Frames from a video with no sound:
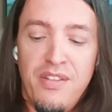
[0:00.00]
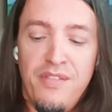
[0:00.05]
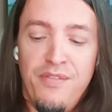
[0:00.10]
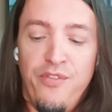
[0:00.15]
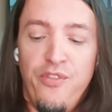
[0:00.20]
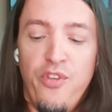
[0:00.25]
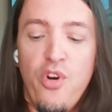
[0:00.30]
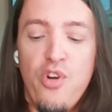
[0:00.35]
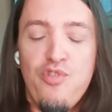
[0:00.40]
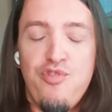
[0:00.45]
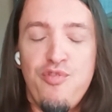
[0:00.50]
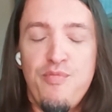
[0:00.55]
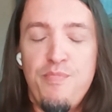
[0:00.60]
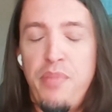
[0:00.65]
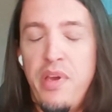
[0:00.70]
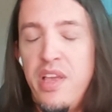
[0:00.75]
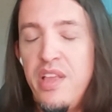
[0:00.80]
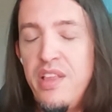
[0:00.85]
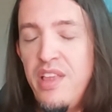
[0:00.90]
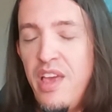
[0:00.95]
version
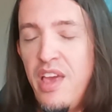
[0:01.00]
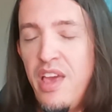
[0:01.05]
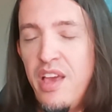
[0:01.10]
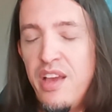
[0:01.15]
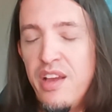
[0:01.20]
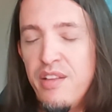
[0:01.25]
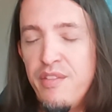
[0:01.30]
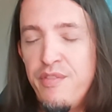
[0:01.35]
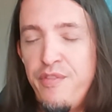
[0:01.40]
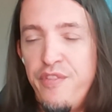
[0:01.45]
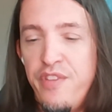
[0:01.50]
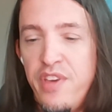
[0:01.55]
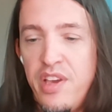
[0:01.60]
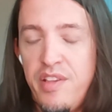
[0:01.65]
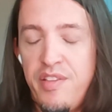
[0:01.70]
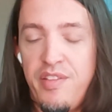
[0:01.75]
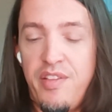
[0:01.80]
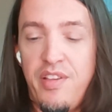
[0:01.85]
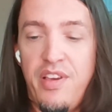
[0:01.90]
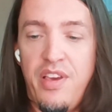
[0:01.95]
pinning and
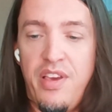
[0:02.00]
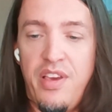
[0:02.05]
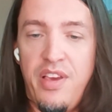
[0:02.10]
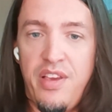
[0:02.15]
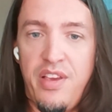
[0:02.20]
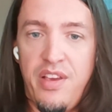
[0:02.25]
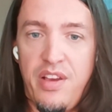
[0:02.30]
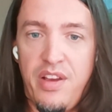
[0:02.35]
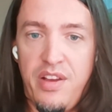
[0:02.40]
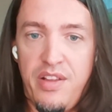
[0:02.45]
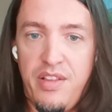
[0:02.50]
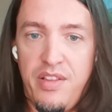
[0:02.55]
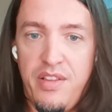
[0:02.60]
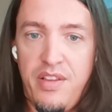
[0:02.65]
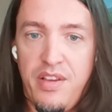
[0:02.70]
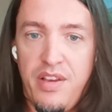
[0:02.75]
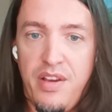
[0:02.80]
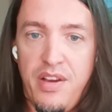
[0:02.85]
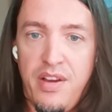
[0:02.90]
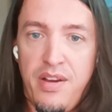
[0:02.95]
fixing and
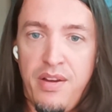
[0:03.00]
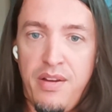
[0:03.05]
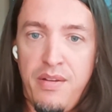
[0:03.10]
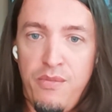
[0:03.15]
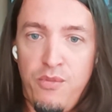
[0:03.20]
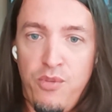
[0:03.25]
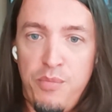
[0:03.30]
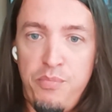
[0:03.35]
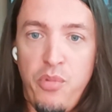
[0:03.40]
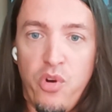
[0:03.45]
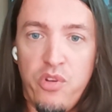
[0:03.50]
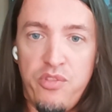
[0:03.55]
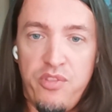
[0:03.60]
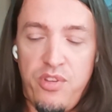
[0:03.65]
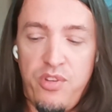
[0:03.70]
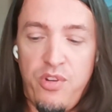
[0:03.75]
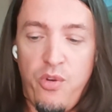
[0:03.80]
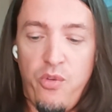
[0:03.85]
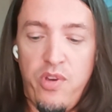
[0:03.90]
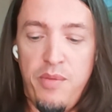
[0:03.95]

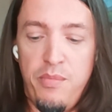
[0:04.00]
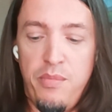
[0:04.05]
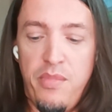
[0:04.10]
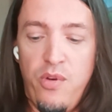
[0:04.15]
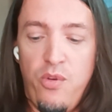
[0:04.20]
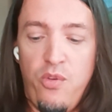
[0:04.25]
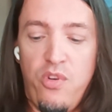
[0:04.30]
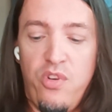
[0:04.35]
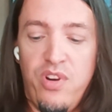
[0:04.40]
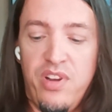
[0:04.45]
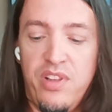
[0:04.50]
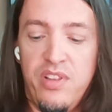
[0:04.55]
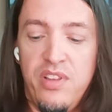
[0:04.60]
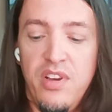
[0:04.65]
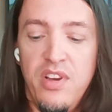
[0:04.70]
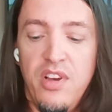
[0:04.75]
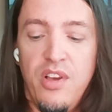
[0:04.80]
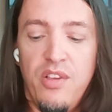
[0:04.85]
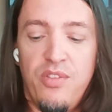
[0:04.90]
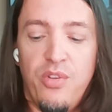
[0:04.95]
repository mirror. And
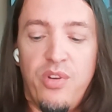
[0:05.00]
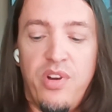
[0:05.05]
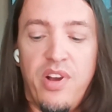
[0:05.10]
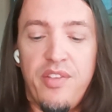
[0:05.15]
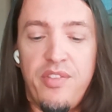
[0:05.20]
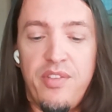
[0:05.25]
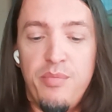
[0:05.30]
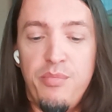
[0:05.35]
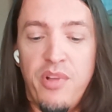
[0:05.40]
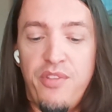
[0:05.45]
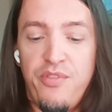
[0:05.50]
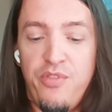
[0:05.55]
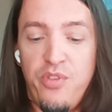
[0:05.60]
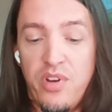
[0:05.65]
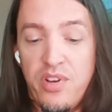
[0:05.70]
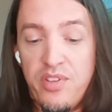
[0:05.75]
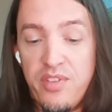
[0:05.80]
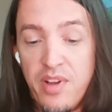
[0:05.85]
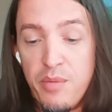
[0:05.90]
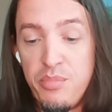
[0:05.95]
so customers,
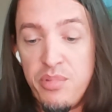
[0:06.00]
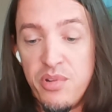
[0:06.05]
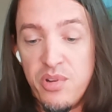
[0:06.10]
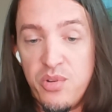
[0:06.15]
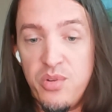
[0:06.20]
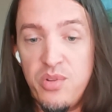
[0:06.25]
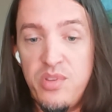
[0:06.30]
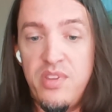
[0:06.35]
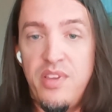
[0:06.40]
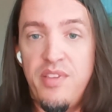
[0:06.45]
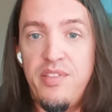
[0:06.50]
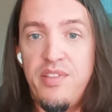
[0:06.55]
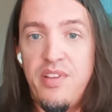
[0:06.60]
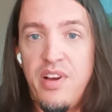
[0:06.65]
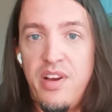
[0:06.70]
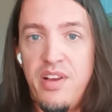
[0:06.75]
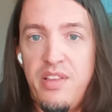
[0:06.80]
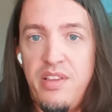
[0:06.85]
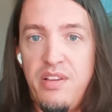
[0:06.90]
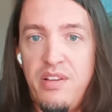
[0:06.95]
for example, could
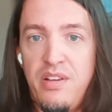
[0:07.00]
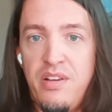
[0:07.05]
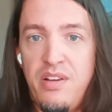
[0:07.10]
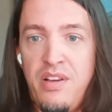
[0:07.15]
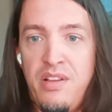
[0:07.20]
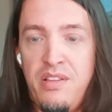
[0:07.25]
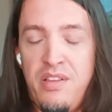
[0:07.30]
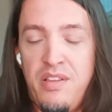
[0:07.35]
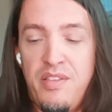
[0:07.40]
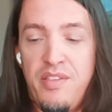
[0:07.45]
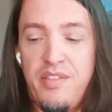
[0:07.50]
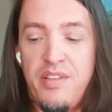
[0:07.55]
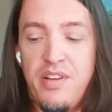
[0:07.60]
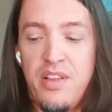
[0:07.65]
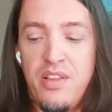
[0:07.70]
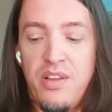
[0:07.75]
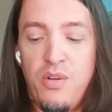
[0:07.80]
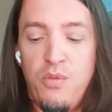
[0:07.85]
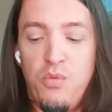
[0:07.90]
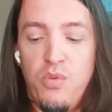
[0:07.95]
decide at
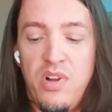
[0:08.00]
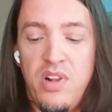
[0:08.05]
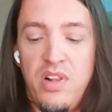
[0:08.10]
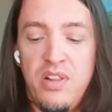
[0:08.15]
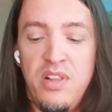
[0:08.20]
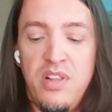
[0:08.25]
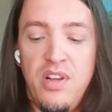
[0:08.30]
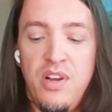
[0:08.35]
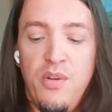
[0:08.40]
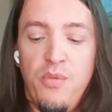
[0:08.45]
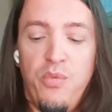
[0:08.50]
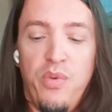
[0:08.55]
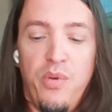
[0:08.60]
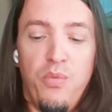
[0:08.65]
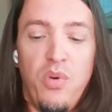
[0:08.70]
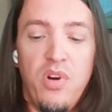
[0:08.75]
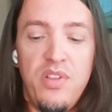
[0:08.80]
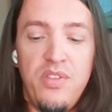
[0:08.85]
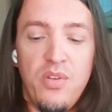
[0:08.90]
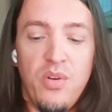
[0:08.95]
Instana, well, we
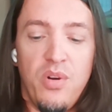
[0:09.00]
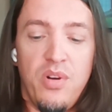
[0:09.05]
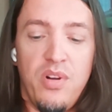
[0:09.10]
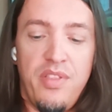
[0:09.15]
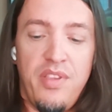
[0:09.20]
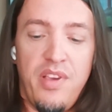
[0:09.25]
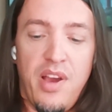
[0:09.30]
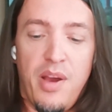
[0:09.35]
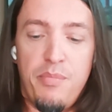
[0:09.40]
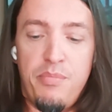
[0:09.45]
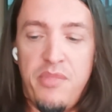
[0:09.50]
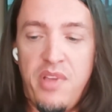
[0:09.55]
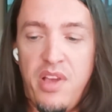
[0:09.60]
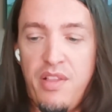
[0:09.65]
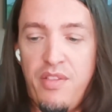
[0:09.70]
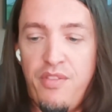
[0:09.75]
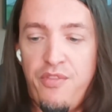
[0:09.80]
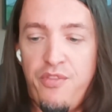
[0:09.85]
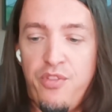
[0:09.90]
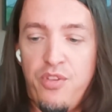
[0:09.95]
want all the
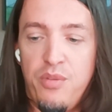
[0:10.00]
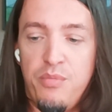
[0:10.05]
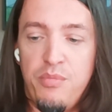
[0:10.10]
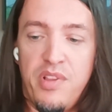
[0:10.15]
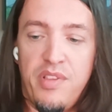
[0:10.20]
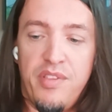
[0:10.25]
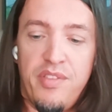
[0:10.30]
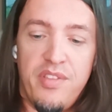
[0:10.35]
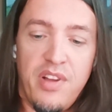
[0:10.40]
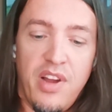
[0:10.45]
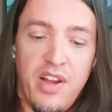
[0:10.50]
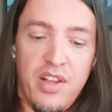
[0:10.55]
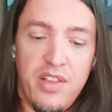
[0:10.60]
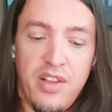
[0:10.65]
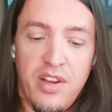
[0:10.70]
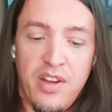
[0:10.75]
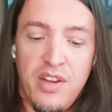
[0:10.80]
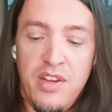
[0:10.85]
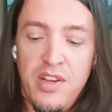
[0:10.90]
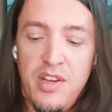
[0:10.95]
updates from
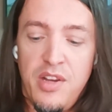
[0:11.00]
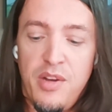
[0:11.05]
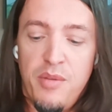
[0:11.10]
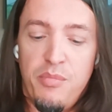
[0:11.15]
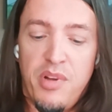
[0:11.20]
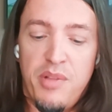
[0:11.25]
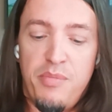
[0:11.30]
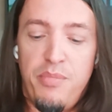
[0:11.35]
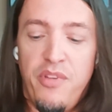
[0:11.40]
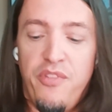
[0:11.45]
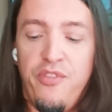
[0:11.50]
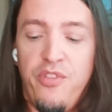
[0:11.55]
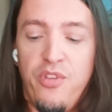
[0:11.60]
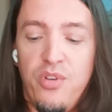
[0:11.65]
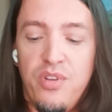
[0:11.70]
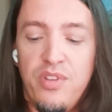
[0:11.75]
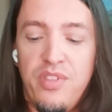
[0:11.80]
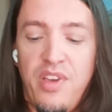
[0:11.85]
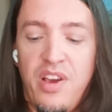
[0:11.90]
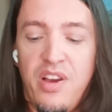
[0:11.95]
Instana, but
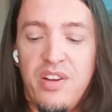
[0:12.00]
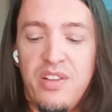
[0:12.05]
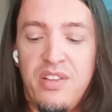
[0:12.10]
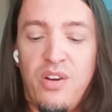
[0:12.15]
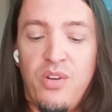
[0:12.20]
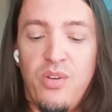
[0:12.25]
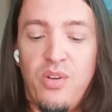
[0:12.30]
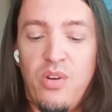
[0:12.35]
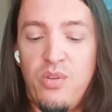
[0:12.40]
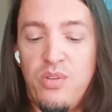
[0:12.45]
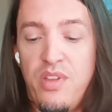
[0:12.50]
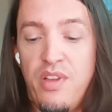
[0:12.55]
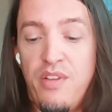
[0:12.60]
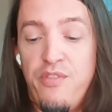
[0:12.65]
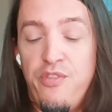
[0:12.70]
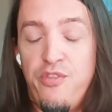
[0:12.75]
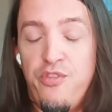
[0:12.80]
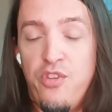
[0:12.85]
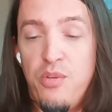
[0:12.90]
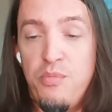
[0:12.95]
before they are downloaded
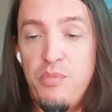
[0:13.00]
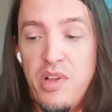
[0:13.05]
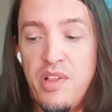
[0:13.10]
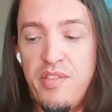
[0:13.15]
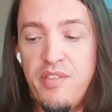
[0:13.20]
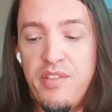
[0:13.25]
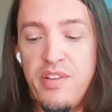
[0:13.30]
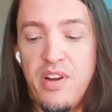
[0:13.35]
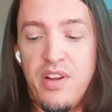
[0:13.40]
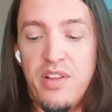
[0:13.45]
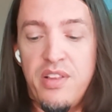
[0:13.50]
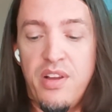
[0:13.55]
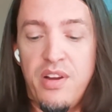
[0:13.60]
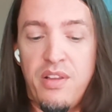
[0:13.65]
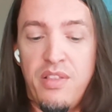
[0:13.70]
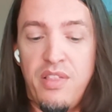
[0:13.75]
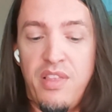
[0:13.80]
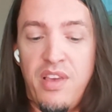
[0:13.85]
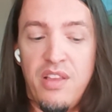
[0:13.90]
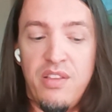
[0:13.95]
from
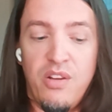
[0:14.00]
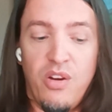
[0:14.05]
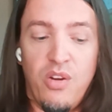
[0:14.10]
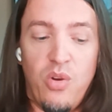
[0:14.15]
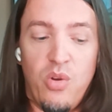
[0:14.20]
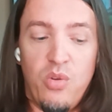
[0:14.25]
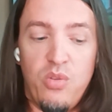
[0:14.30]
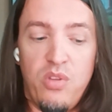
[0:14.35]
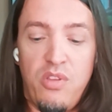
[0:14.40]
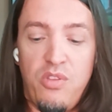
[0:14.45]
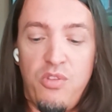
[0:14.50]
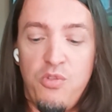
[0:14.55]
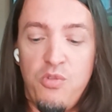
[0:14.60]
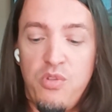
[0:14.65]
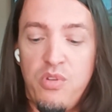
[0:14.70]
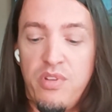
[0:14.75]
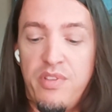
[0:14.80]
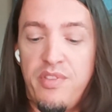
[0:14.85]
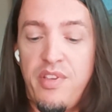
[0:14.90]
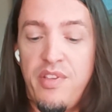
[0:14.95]
Instana, they are downloaded
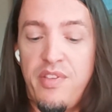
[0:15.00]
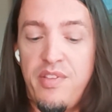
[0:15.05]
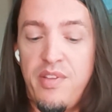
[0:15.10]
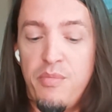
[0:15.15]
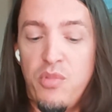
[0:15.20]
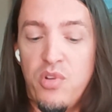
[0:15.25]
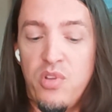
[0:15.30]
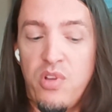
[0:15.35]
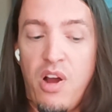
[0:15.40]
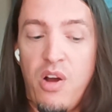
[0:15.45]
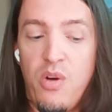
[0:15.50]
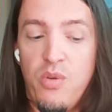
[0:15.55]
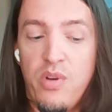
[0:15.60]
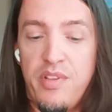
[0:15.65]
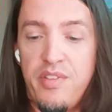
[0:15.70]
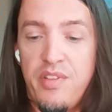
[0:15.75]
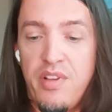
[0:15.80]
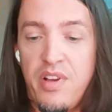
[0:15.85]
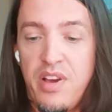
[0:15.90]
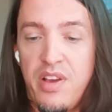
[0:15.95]
to a system on our
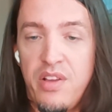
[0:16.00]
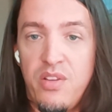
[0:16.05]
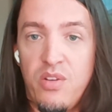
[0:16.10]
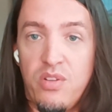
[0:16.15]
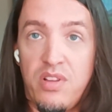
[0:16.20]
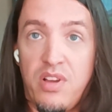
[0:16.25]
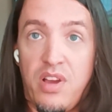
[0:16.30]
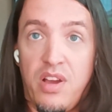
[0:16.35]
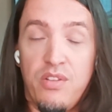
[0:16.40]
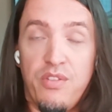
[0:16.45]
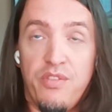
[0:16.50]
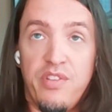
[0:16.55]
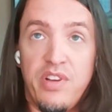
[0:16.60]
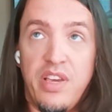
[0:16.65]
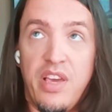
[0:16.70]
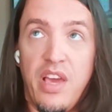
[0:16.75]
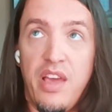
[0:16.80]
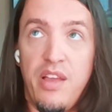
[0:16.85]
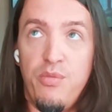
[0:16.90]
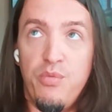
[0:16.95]
side, on kind of a
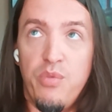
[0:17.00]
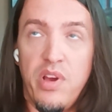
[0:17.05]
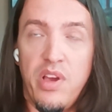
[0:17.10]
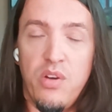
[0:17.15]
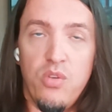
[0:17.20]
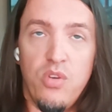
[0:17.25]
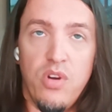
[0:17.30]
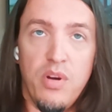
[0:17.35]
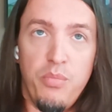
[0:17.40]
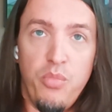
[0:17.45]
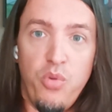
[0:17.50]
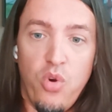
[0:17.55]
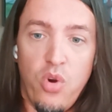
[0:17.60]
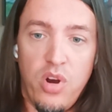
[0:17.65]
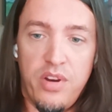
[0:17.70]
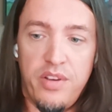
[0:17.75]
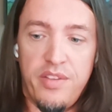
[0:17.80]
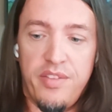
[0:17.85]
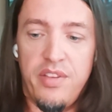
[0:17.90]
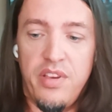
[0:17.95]
gateway or
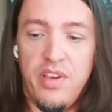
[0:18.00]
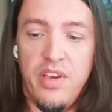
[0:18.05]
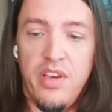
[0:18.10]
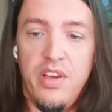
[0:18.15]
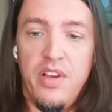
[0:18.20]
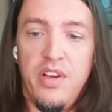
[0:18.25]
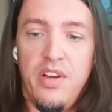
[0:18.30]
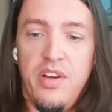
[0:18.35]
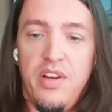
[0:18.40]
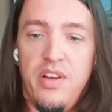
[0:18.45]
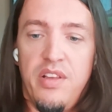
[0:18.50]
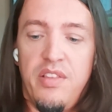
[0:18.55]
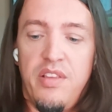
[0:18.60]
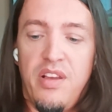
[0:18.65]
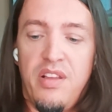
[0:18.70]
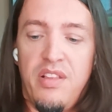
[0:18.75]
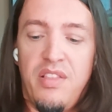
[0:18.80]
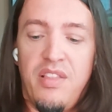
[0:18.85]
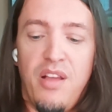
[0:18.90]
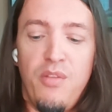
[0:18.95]
proxy.
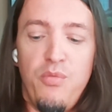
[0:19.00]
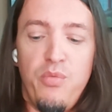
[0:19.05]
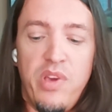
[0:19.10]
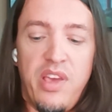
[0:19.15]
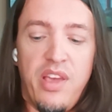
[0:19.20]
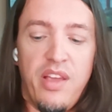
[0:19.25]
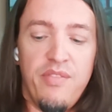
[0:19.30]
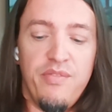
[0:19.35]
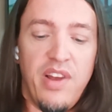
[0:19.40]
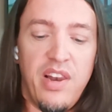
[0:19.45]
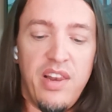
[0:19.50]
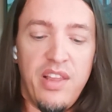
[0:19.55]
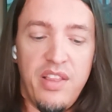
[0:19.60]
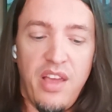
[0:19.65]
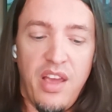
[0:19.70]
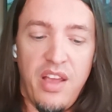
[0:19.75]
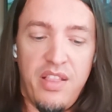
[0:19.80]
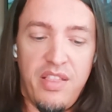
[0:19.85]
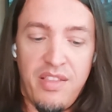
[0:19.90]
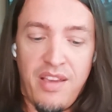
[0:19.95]
Then we can
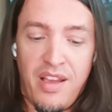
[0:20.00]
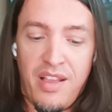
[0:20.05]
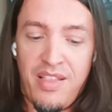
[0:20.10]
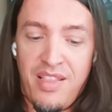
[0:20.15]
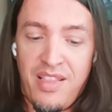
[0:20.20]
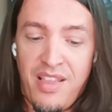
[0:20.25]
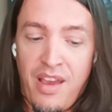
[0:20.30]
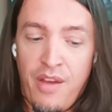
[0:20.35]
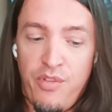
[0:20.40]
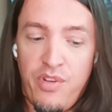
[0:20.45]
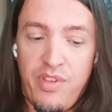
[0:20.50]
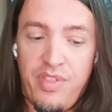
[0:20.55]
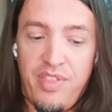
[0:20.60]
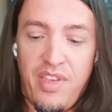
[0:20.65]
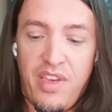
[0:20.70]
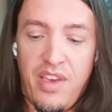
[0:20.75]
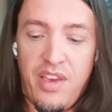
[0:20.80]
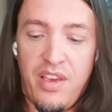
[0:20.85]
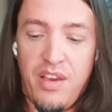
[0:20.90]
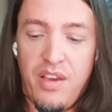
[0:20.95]
validate that
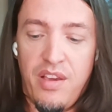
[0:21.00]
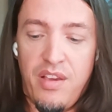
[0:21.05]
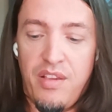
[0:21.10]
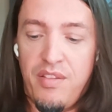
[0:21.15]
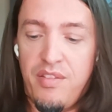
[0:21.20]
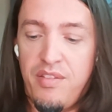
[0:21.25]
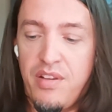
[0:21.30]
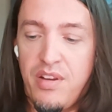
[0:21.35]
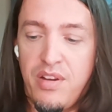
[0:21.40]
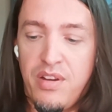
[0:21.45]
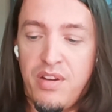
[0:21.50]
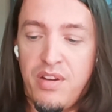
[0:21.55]
everything is